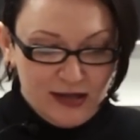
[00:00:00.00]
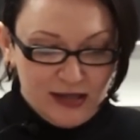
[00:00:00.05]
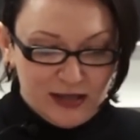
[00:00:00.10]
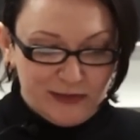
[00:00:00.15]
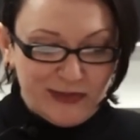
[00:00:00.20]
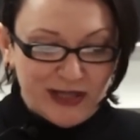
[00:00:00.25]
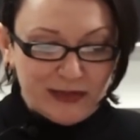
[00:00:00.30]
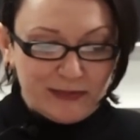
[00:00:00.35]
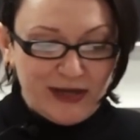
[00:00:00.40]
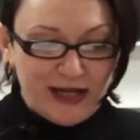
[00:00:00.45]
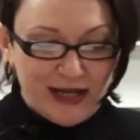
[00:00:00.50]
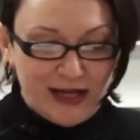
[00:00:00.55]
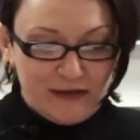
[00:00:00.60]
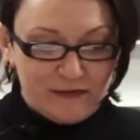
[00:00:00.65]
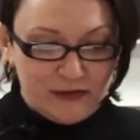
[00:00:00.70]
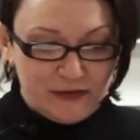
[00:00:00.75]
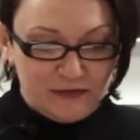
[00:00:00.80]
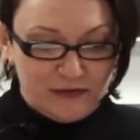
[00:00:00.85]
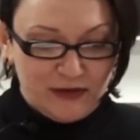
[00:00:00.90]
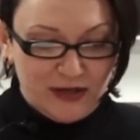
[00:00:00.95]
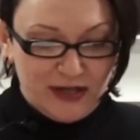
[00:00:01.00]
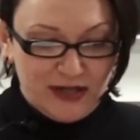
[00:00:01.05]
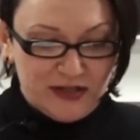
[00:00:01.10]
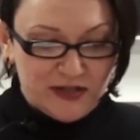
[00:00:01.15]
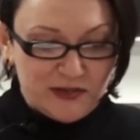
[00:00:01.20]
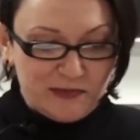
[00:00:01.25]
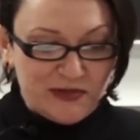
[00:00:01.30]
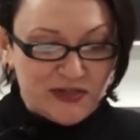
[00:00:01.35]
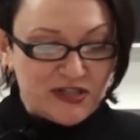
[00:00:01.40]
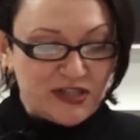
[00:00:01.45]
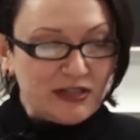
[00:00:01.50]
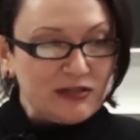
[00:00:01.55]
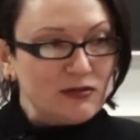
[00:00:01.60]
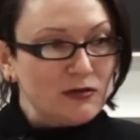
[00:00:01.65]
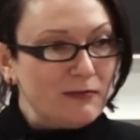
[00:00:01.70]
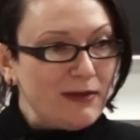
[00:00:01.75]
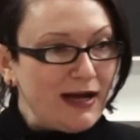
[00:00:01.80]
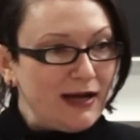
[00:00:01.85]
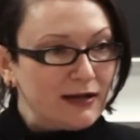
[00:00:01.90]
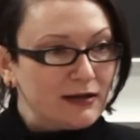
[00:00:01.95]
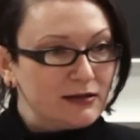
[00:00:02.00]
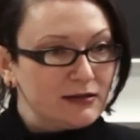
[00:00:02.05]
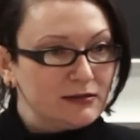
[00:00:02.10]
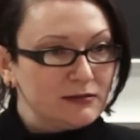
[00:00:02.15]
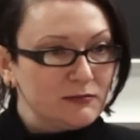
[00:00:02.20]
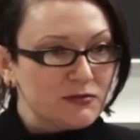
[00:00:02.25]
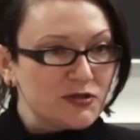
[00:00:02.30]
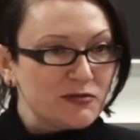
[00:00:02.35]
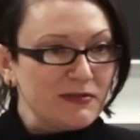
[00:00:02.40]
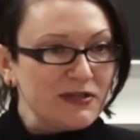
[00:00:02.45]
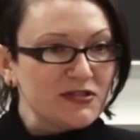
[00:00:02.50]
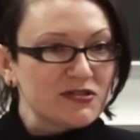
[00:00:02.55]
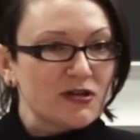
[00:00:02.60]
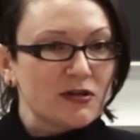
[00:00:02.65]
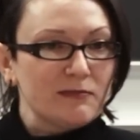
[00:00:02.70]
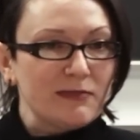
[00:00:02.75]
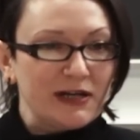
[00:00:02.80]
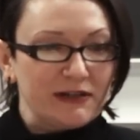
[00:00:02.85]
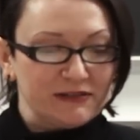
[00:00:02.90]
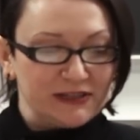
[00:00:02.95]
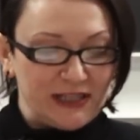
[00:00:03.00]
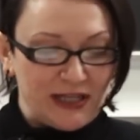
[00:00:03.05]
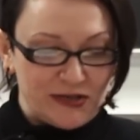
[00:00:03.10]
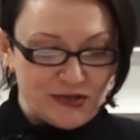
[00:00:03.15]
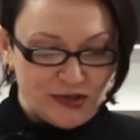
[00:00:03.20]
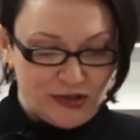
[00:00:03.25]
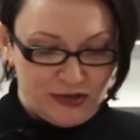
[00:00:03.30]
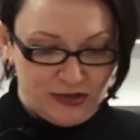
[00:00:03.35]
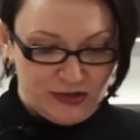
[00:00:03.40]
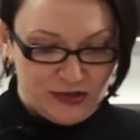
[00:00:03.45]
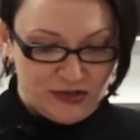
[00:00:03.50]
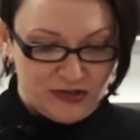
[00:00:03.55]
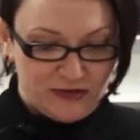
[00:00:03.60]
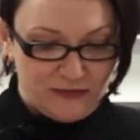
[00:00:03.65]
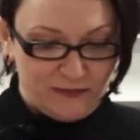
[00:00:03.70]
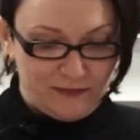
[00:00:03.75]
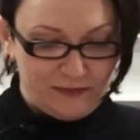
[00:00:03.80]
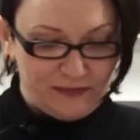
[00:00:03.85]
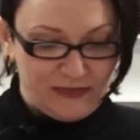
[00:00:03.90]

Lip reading: The Mi'kmaq have a phrase, Misitnomak, which means all my relations.